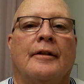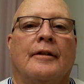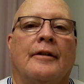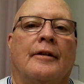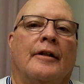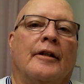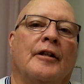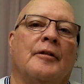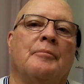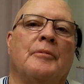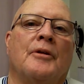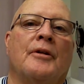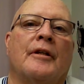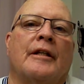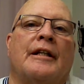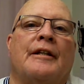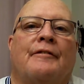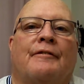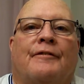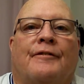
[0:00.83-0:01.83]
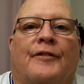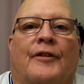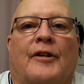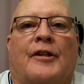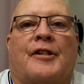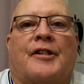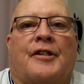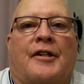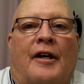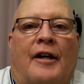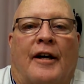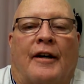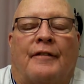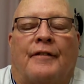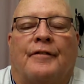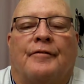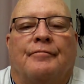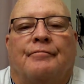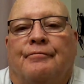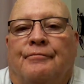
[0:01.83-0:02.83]
Good morning. First
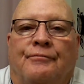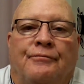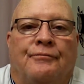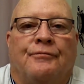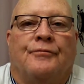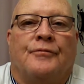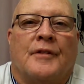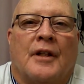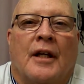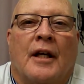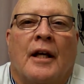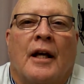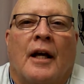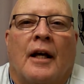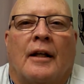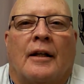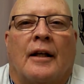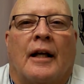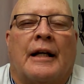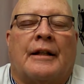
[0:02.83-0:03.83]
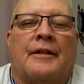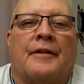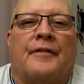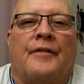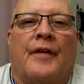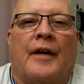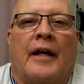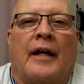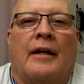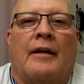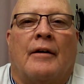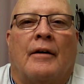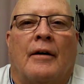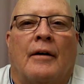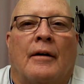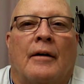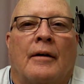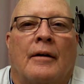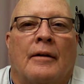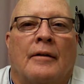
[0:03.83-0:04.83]
off, I'd like to thank
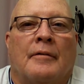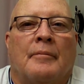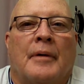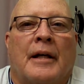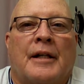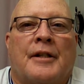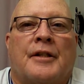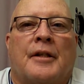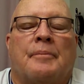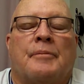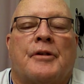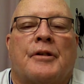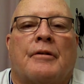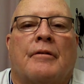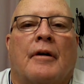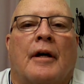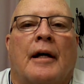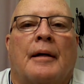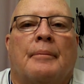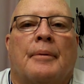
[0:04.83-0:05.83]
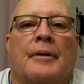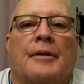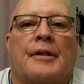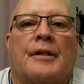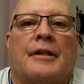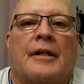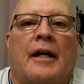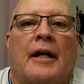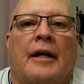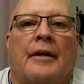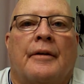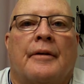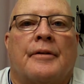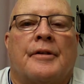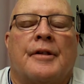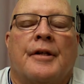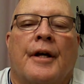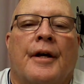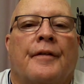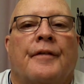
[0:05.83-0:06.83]
all my subscribers. There's
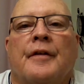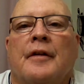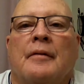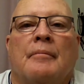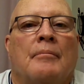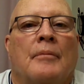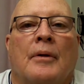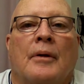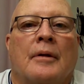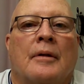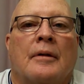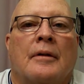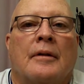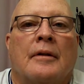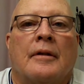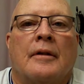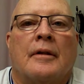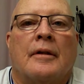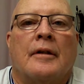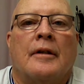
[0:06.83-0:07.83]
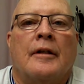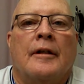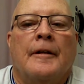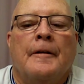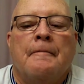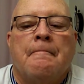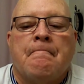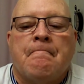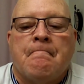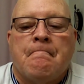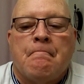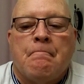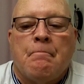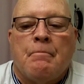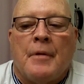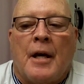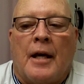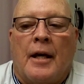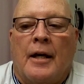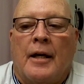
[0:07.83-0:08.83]
nothing more
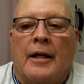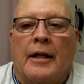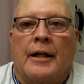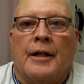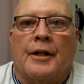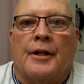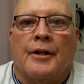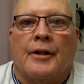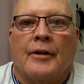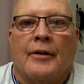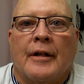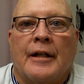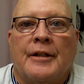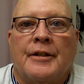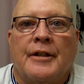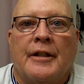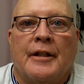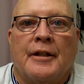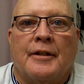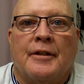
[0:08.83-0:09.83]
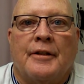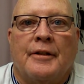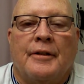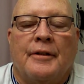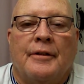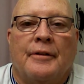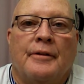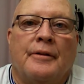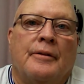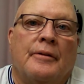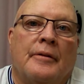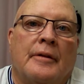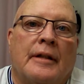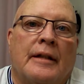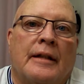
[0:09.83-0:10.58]
encouraging to